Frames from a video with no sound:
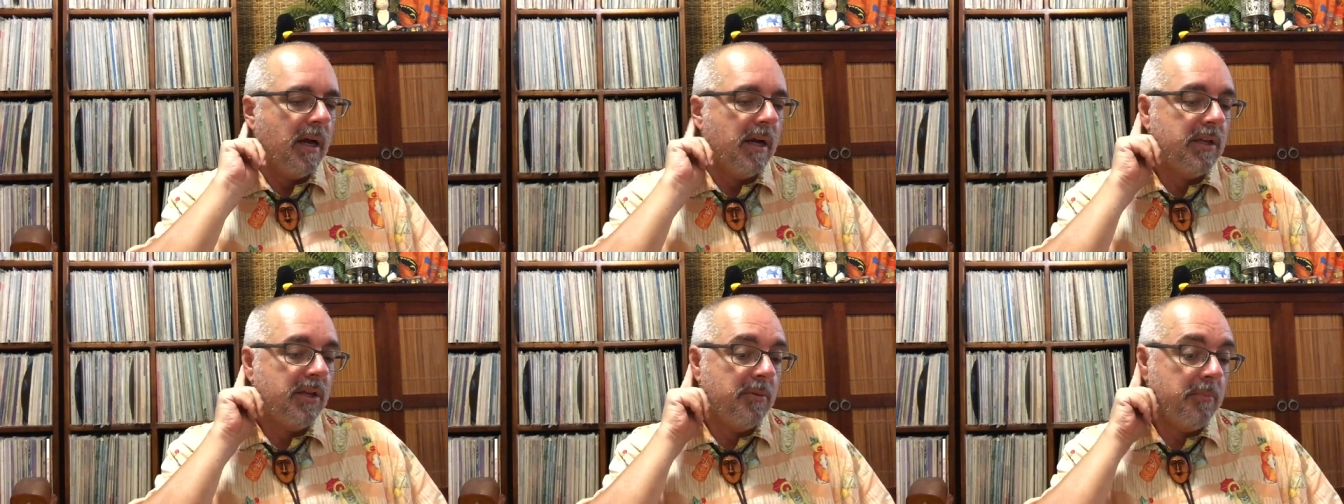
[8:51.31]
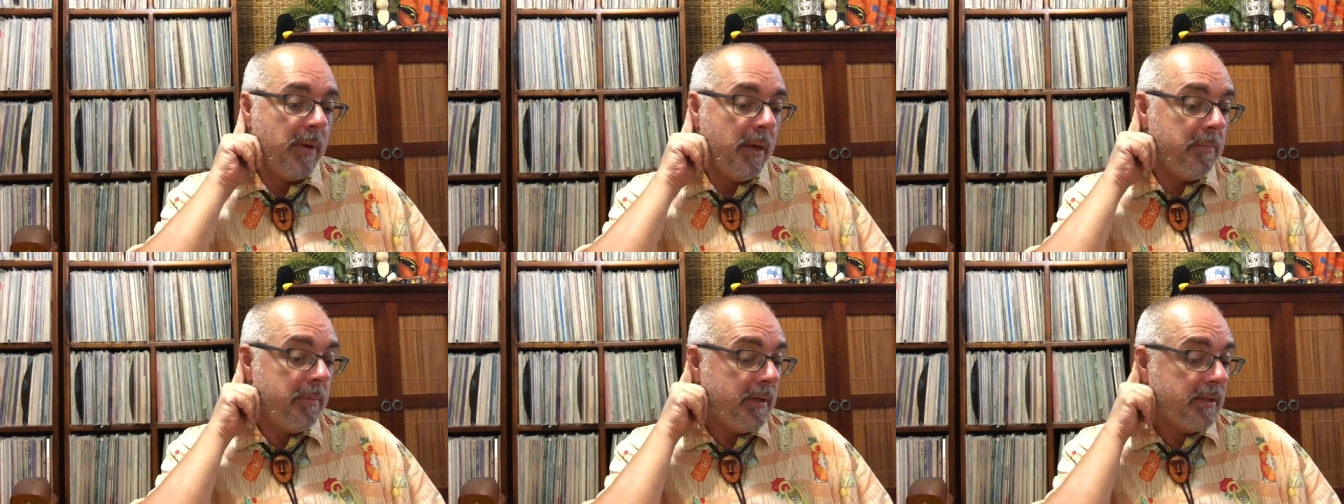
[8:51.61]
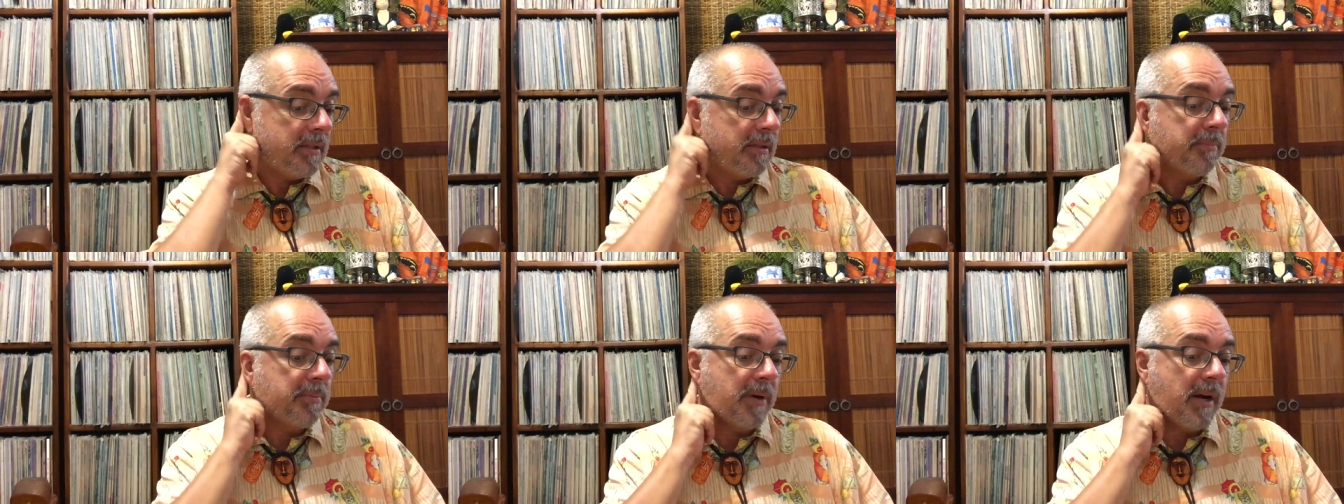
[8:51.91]
Uh, you may
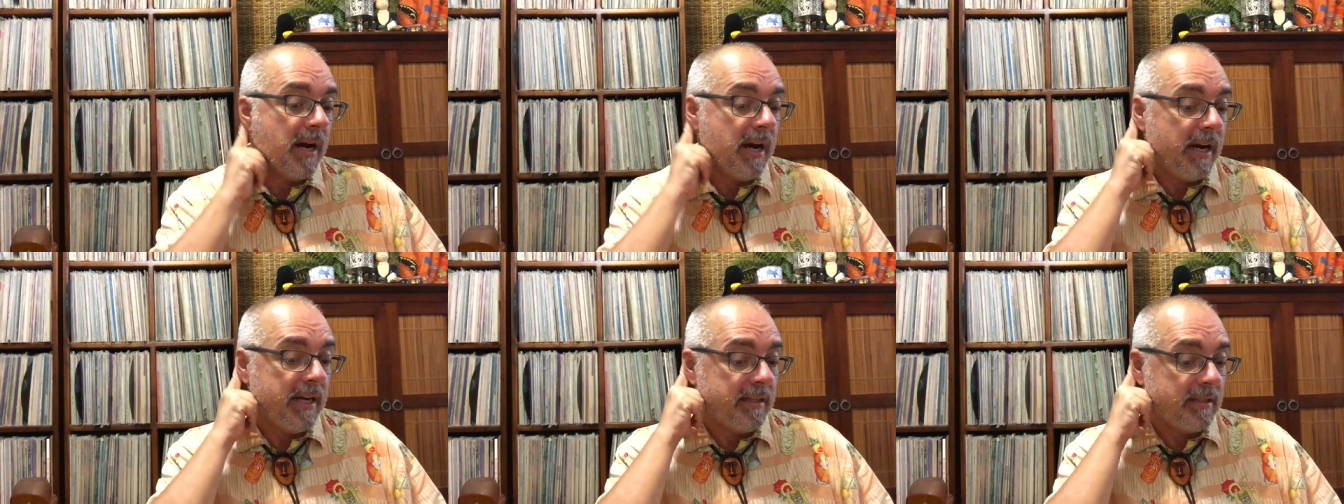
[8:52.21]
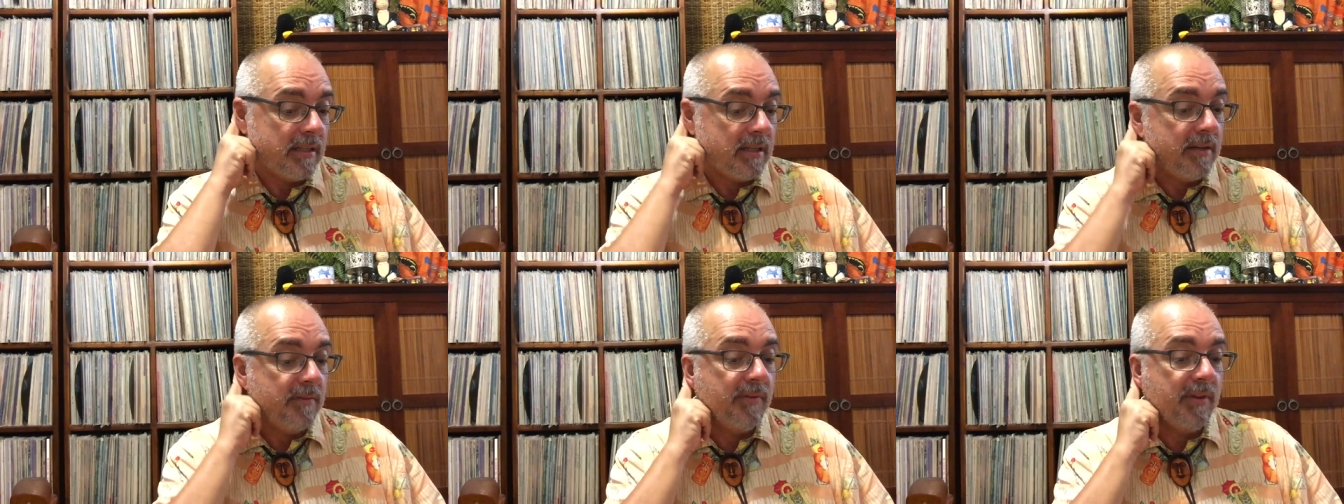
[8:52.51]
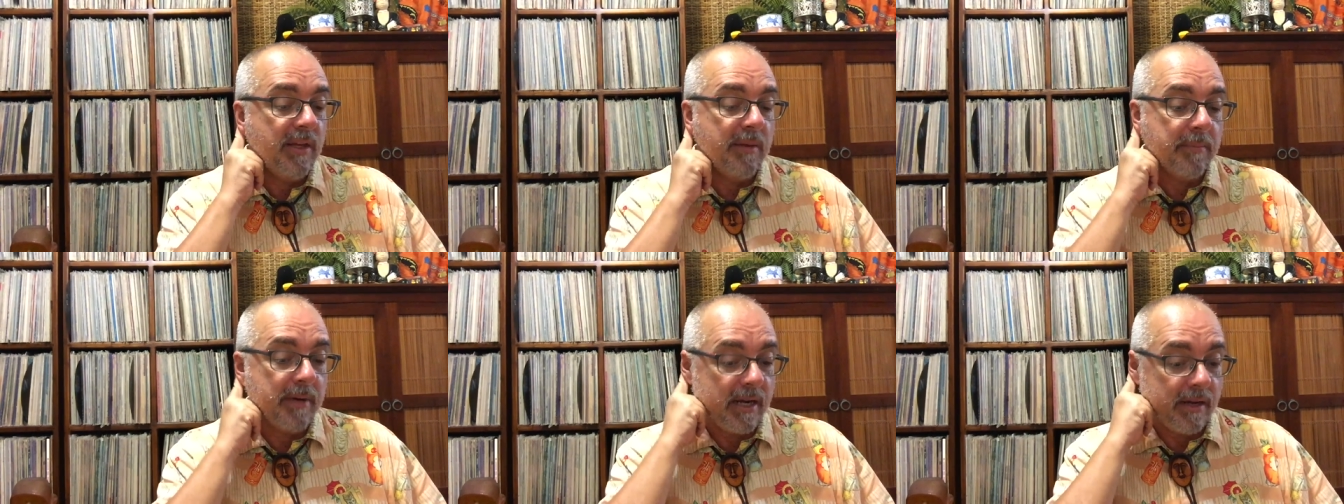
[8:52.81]
be surprised,
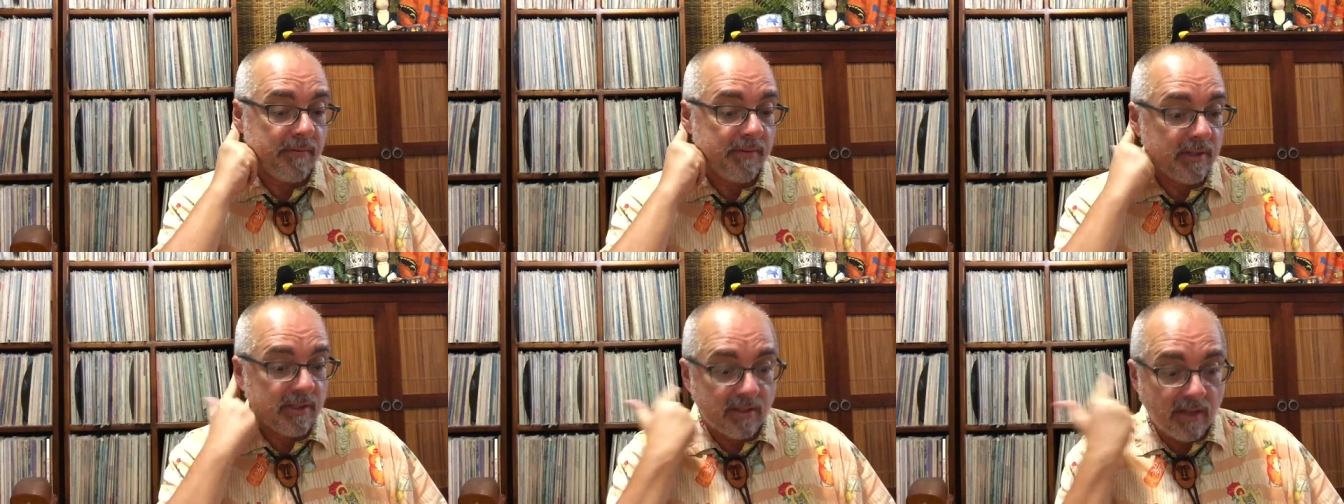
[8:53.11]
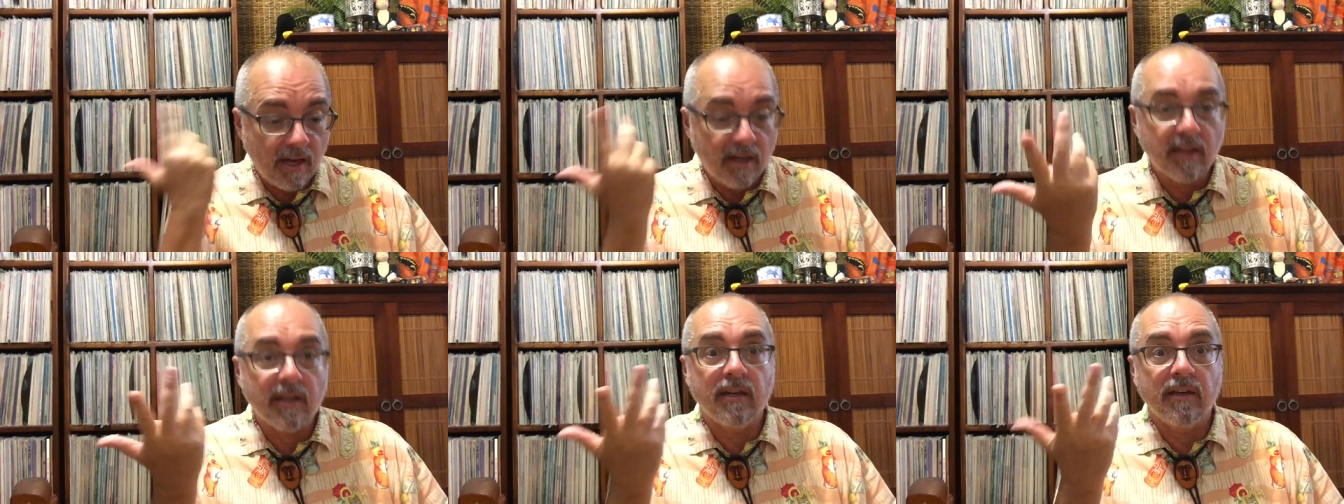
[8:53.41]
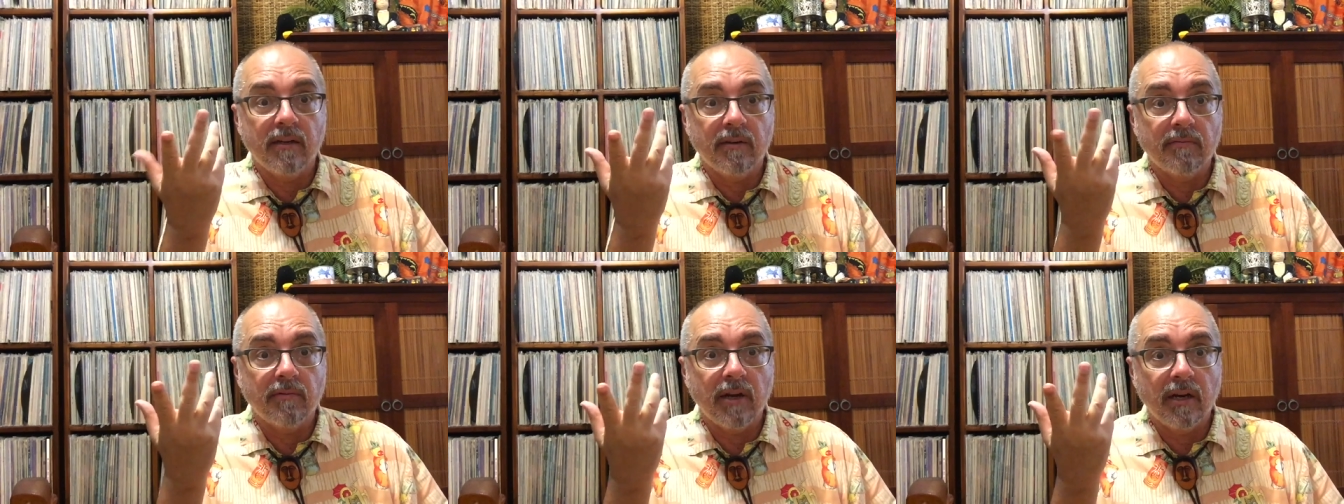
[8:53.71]
given the amount of
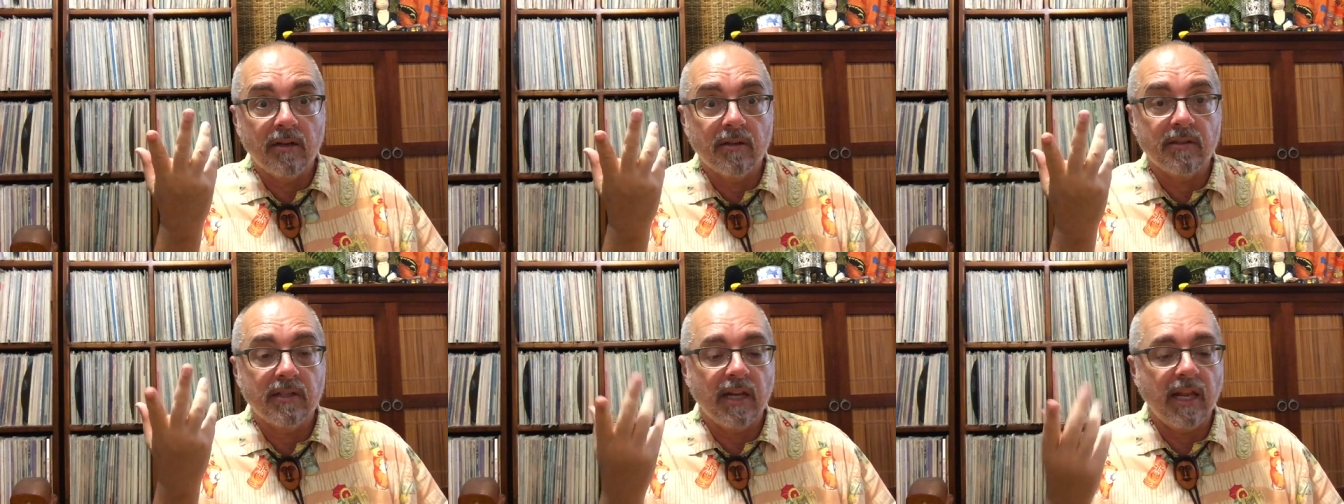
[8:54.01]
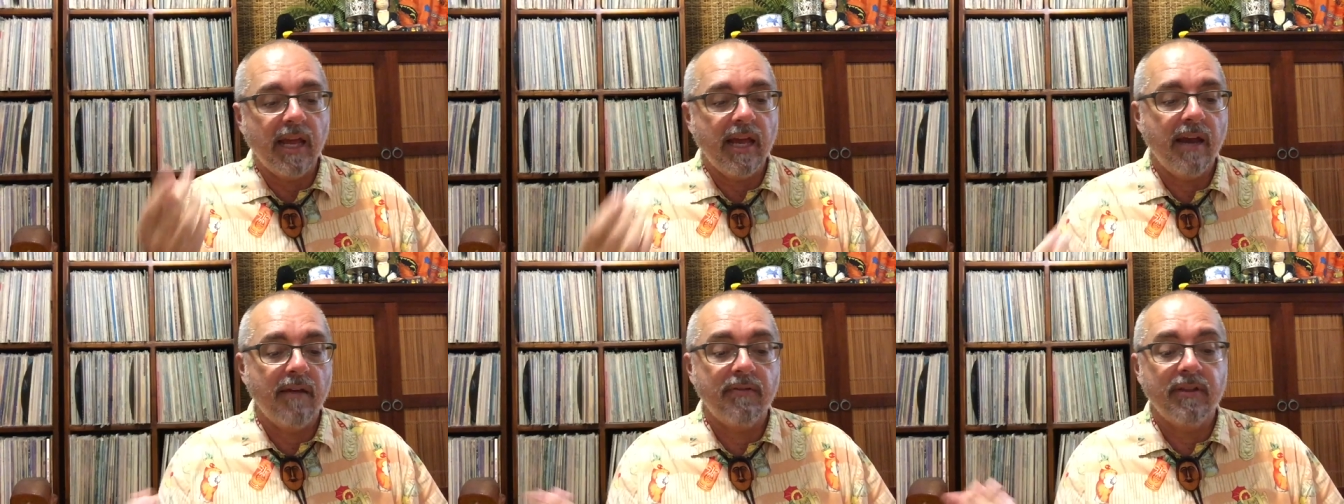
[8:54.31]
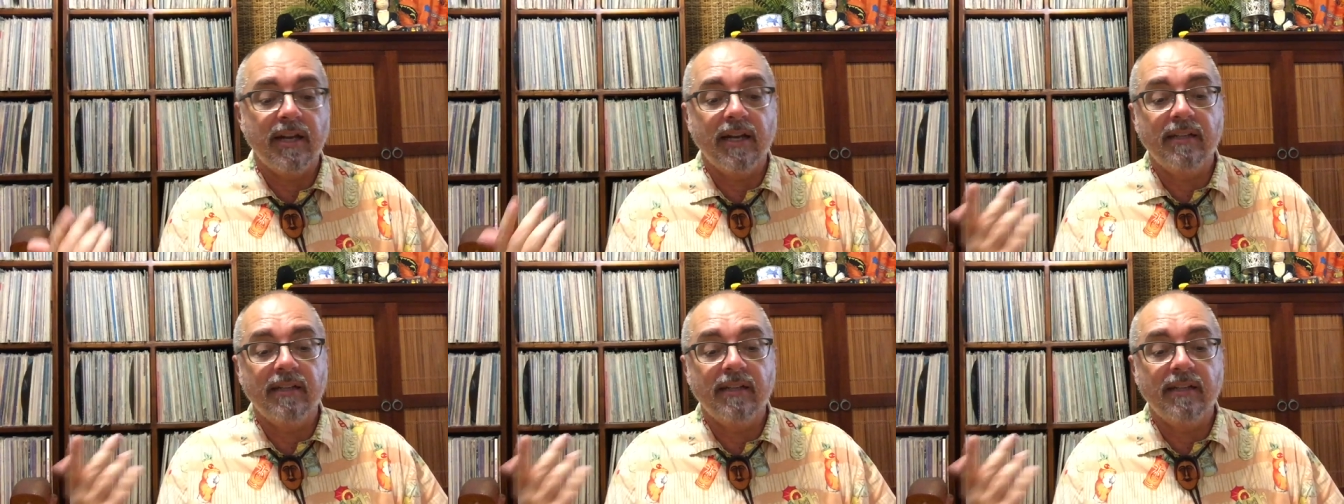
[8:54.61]
Exotica records that I have,